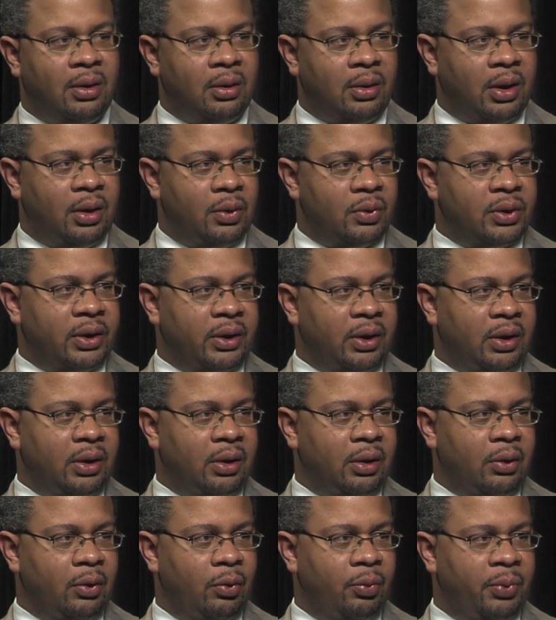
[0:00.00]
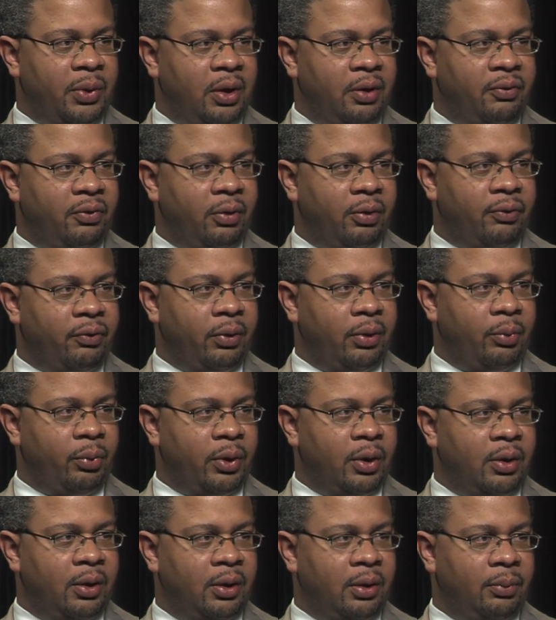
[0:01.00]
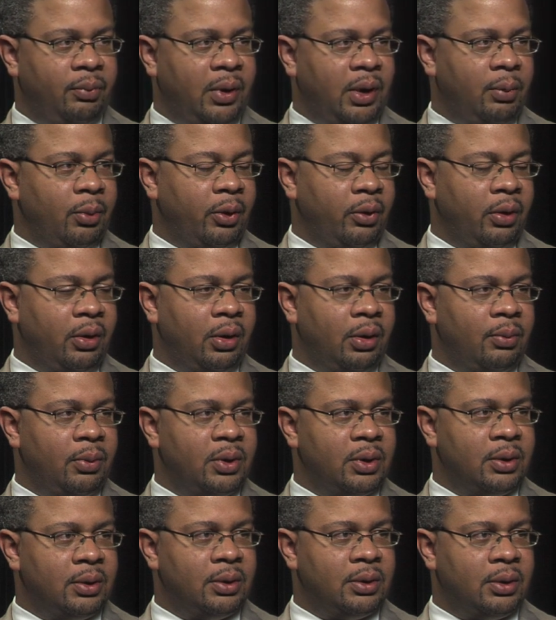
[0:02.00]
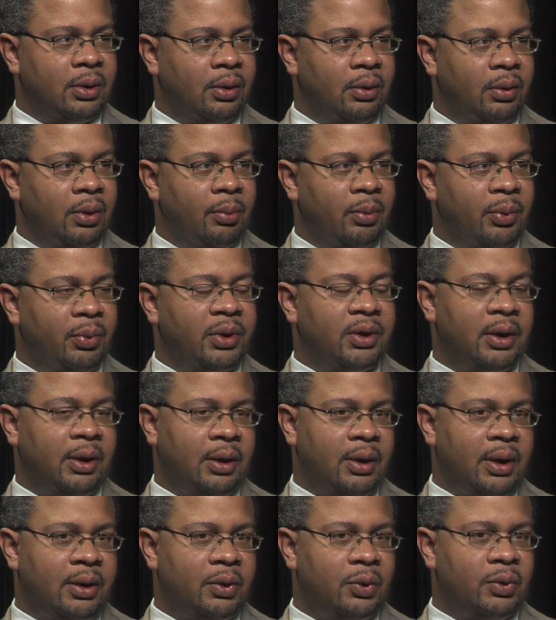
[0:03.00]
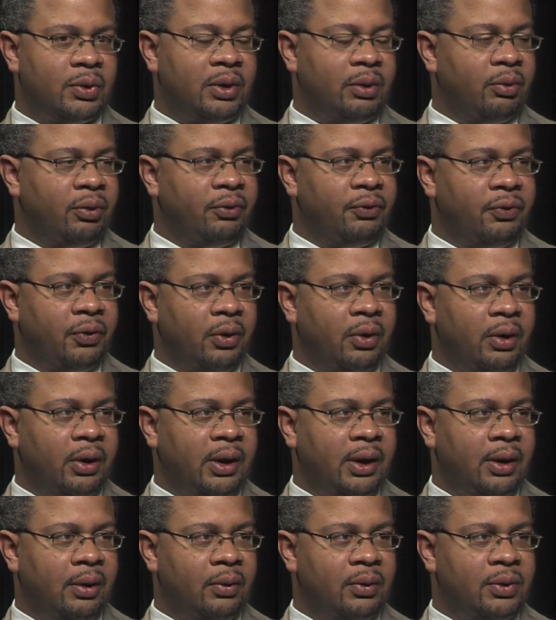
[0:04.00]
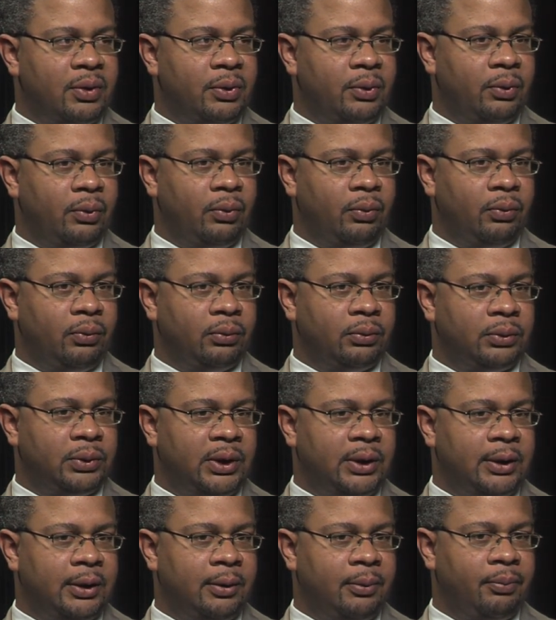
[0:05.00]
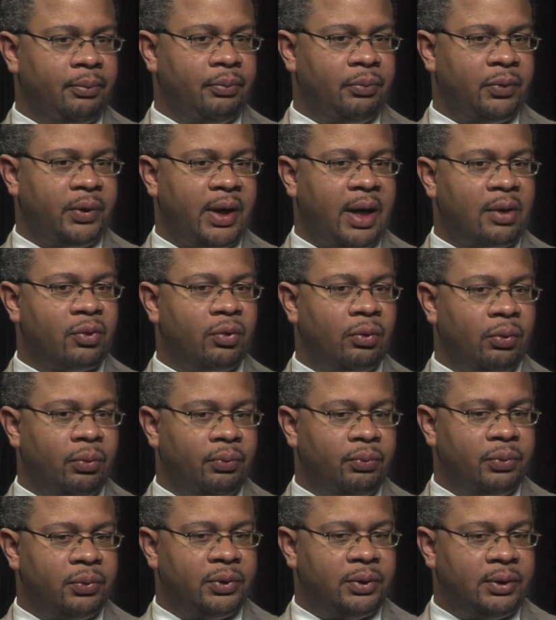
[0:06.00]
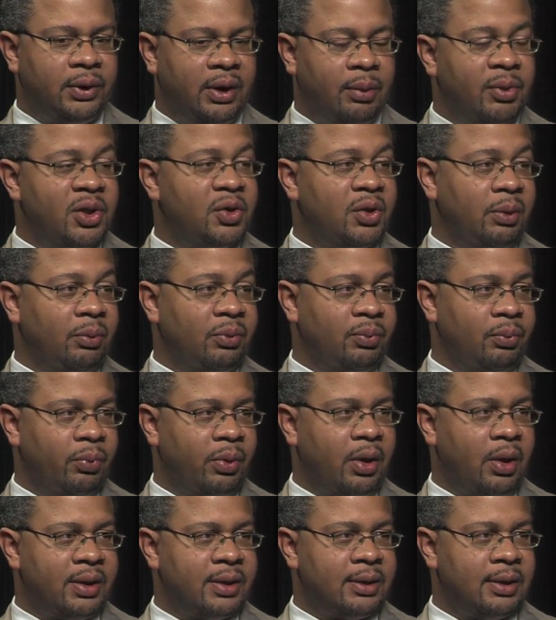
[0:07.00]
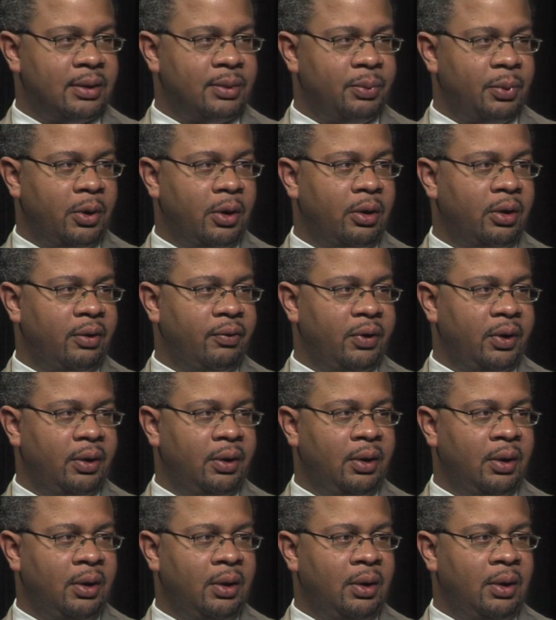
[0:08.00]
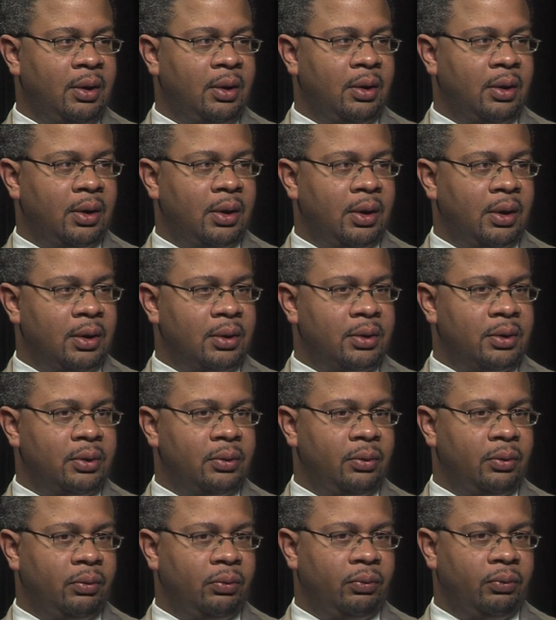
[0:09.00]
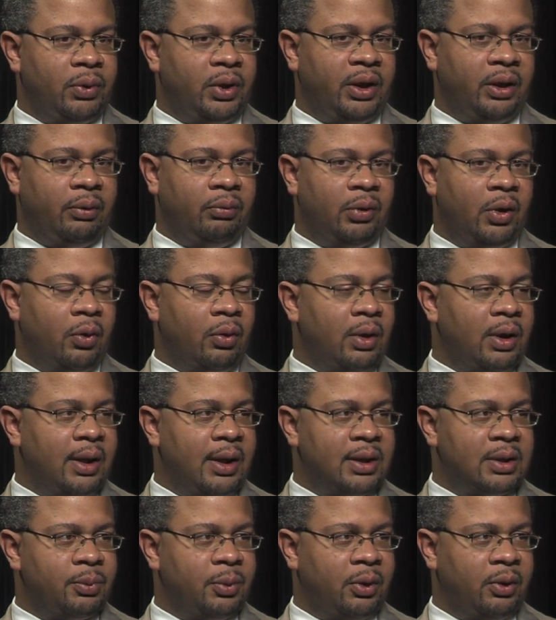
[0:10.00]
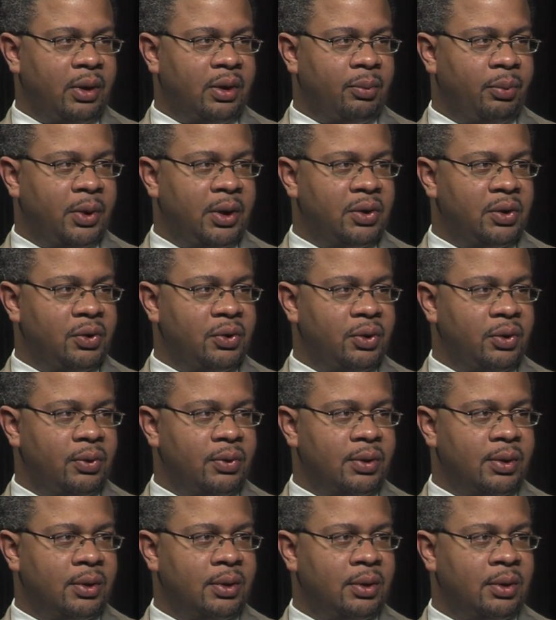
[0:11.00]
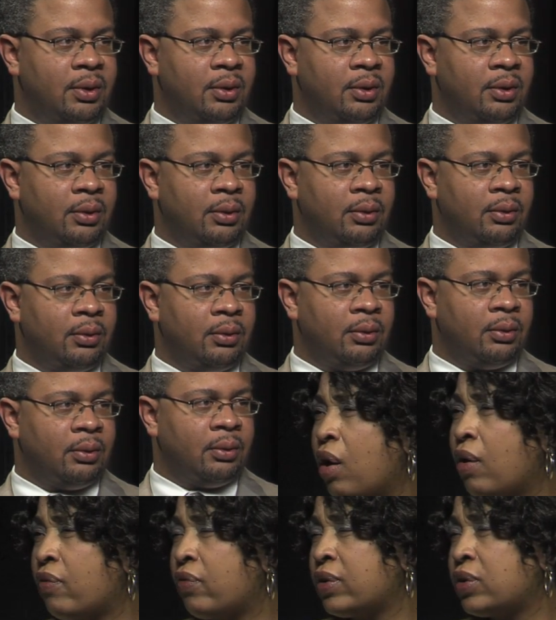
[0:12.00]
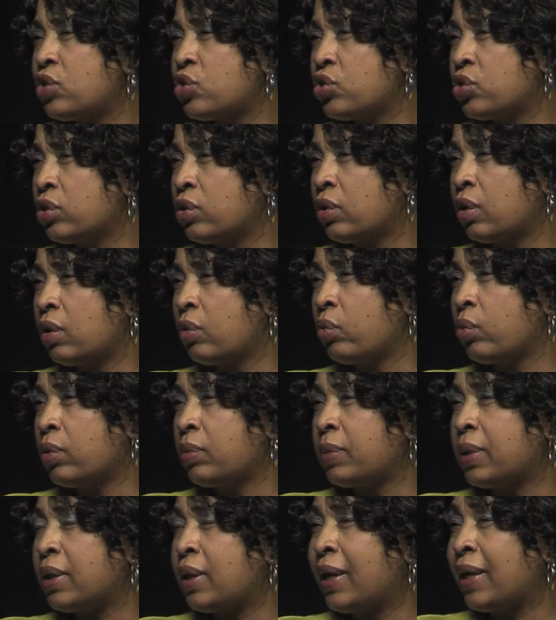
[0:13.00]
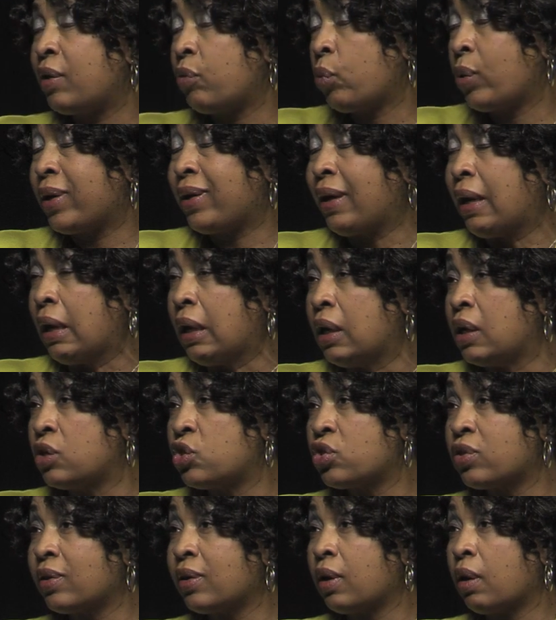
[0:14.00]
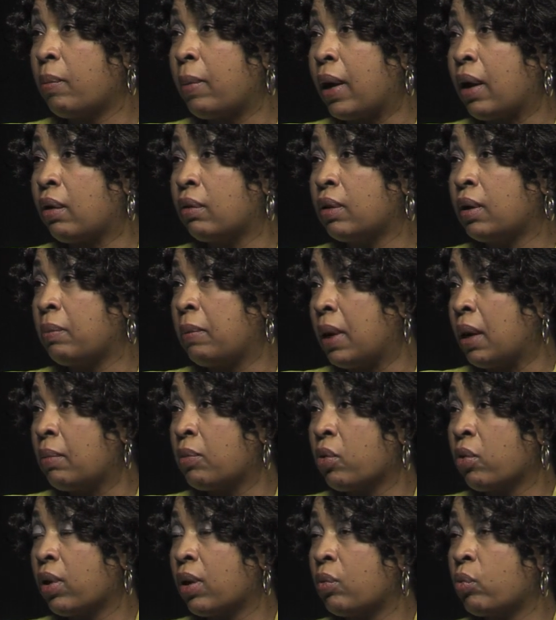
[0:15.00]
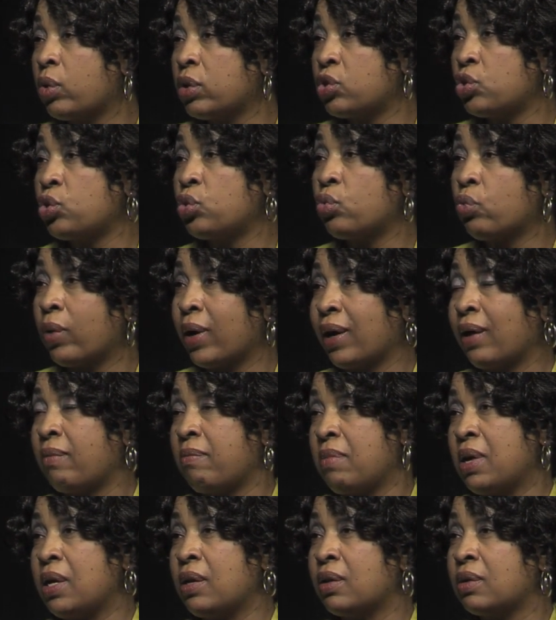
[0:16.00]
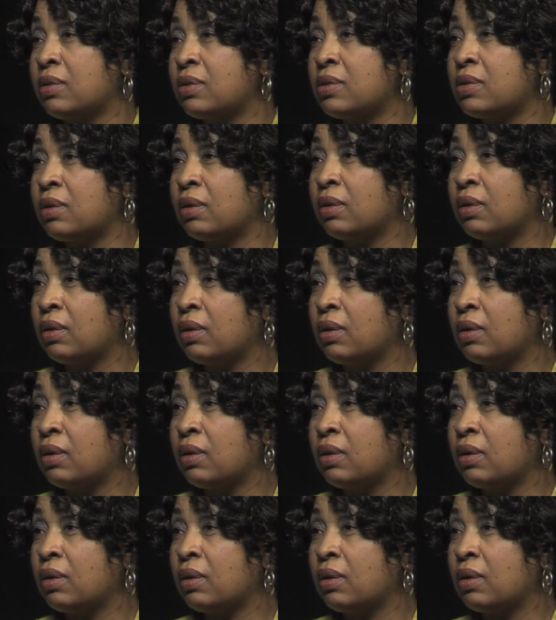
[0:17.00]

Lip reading: they usually can get a coupon for a free mammogram. And so, but yeah, I usually refer it out to the actual imaging process part of it to any local hospital that the patient chooses. Okay. Now, how often should a woman, and at what age, think about a mammogram? What do you recommend?